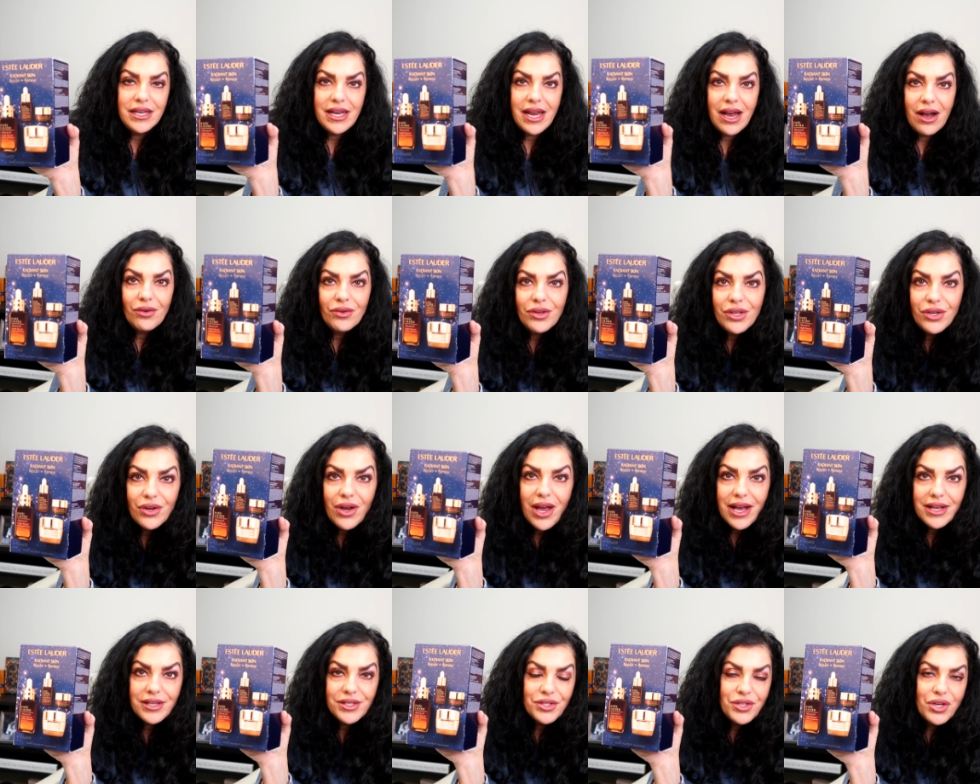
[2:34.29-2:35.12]
Now, you
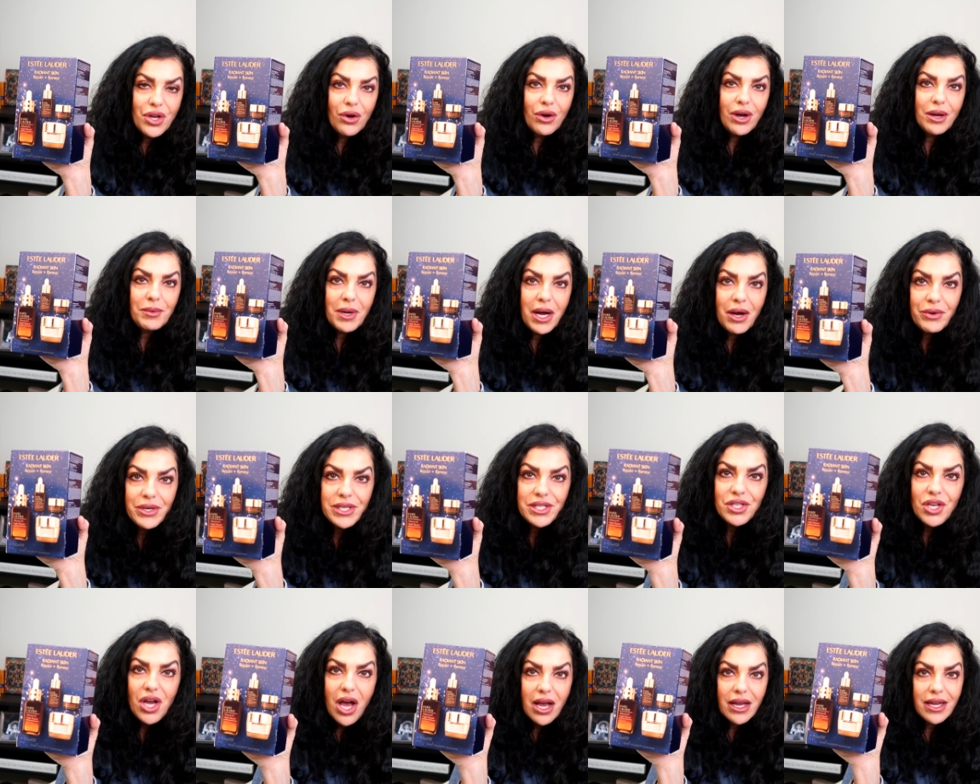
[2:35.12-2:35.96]
guys know I'm
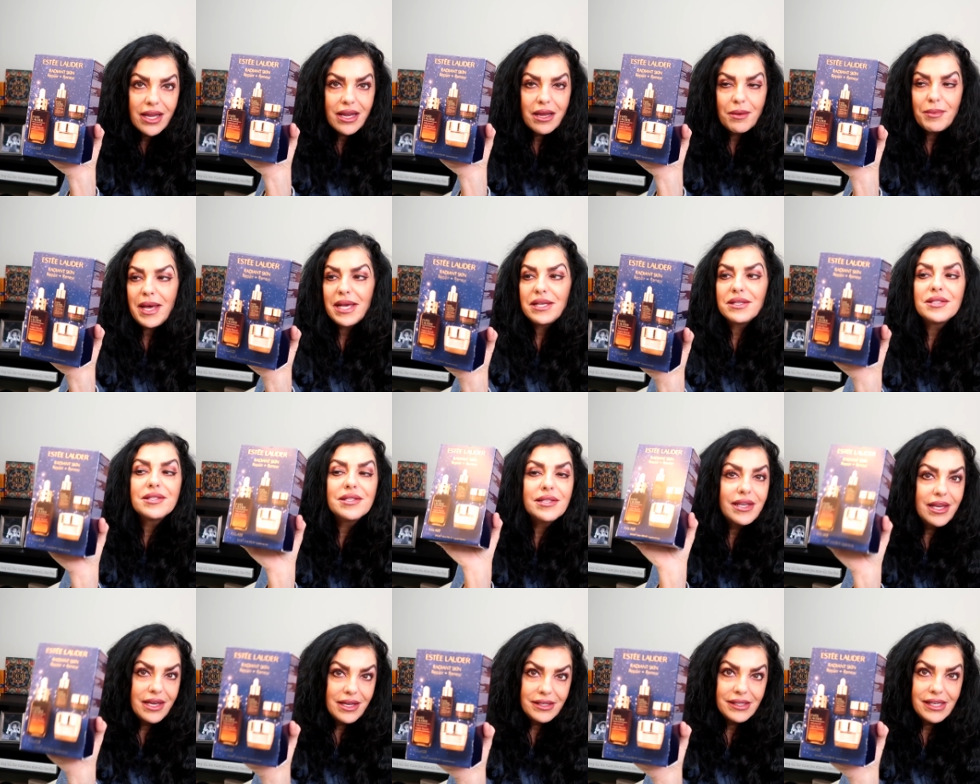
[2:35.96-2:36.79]
always talking about
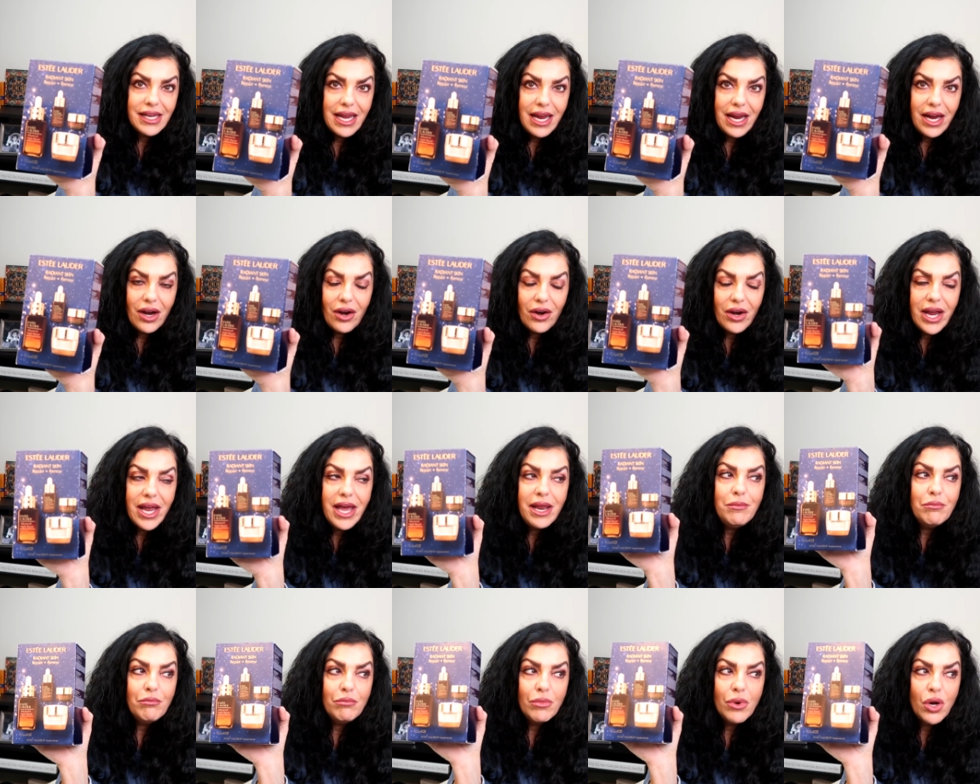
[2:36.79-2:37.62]
skincare,
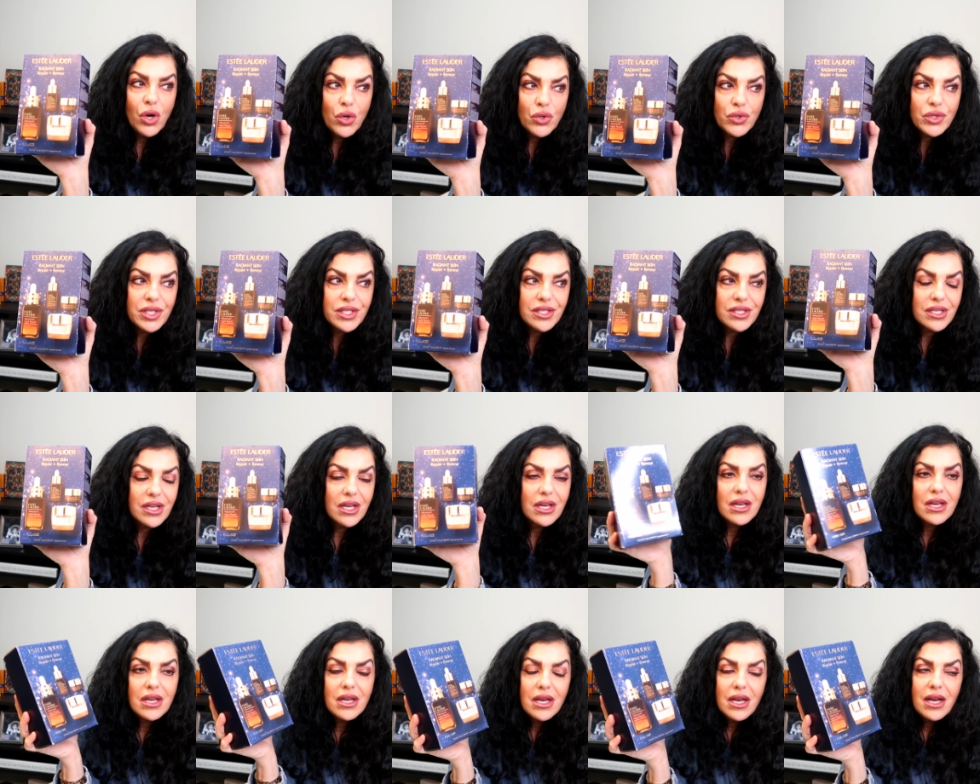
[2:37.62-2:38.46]
and
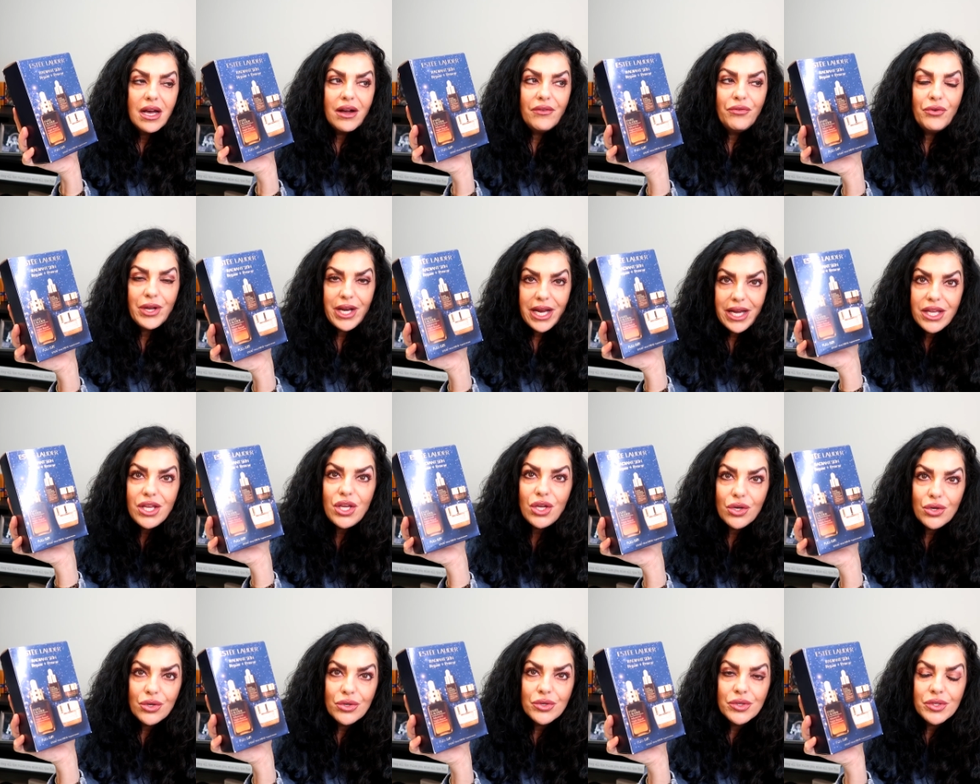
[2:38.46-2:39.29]
most of what I
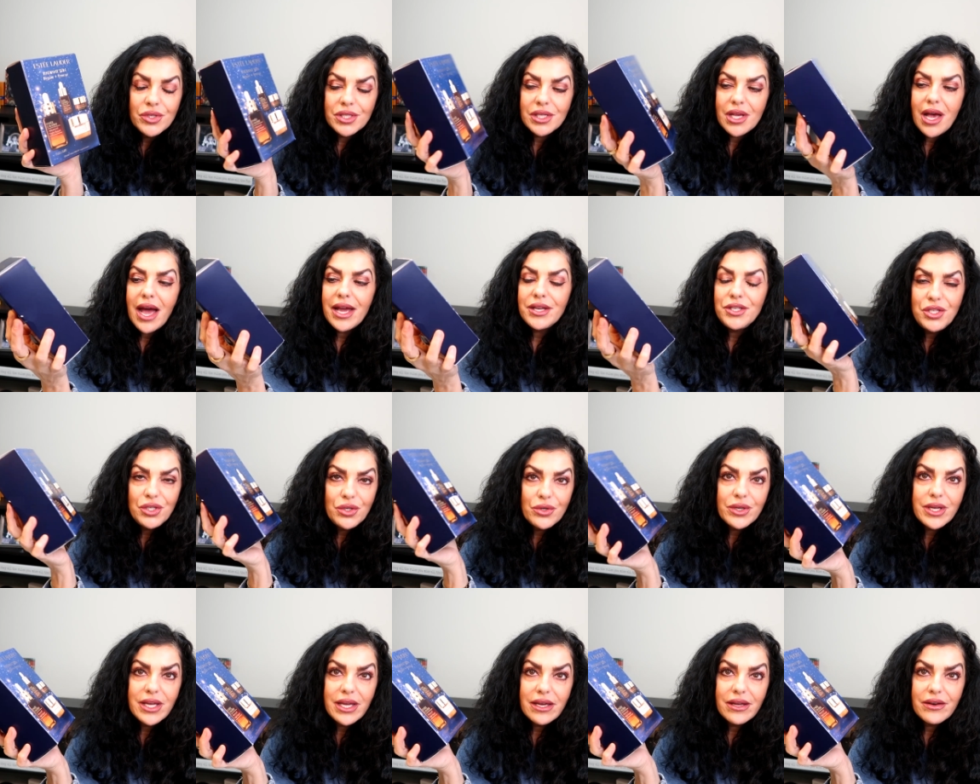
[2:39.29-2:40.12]
use, I
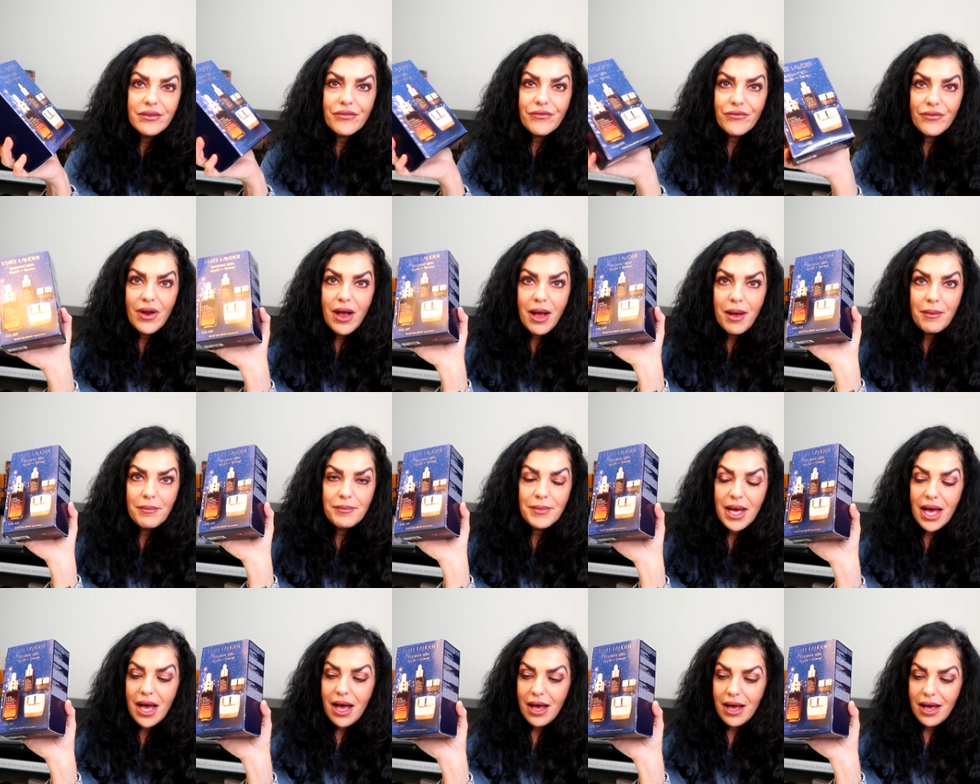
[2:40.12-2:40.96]
do get
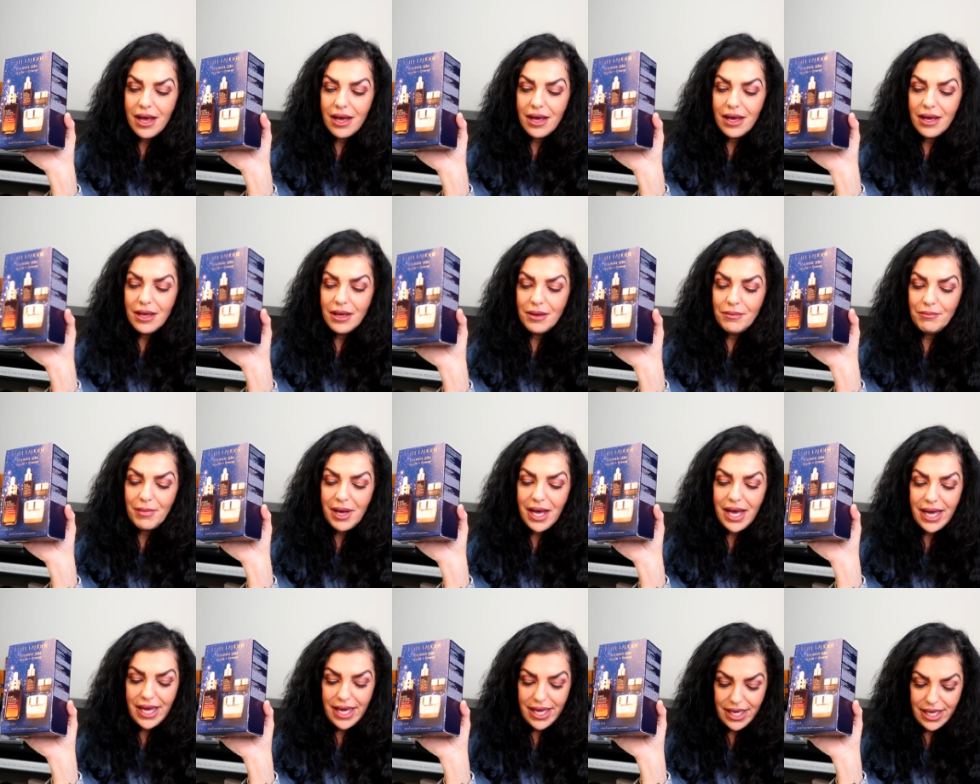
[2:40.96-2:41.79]
from
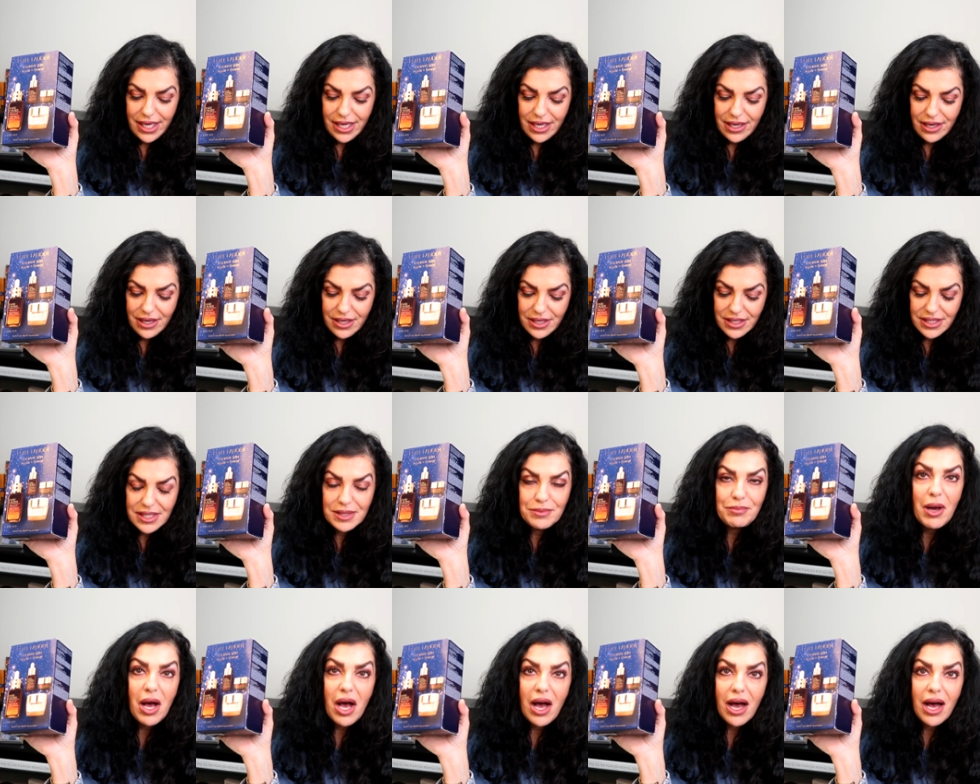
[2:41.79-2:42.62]
my
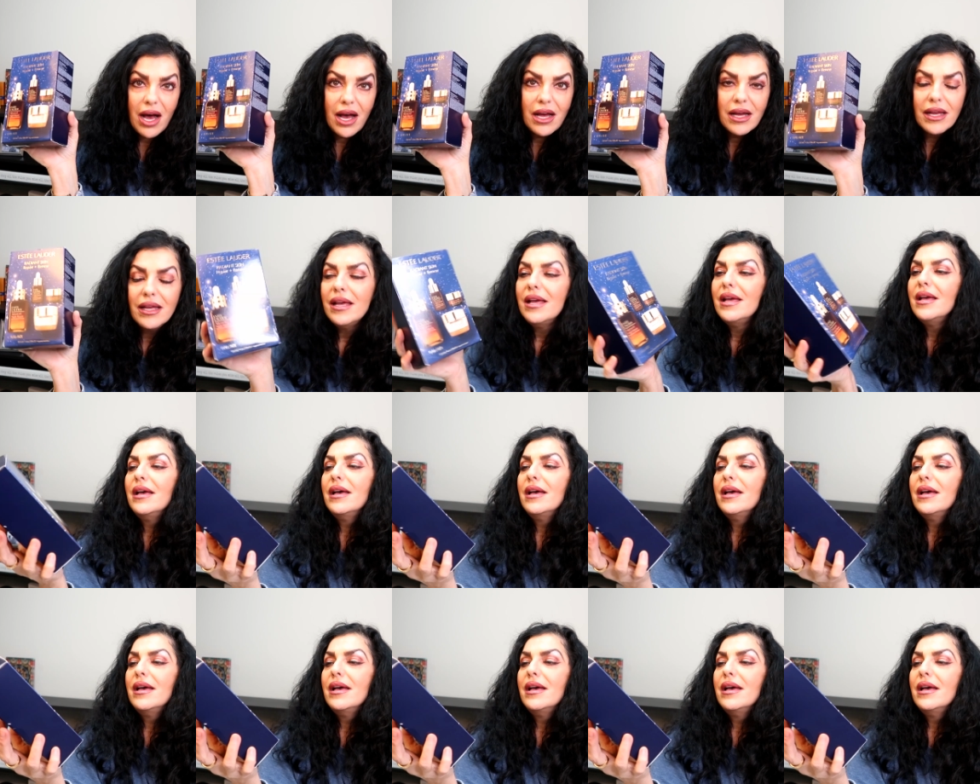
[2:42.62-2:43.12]
spa,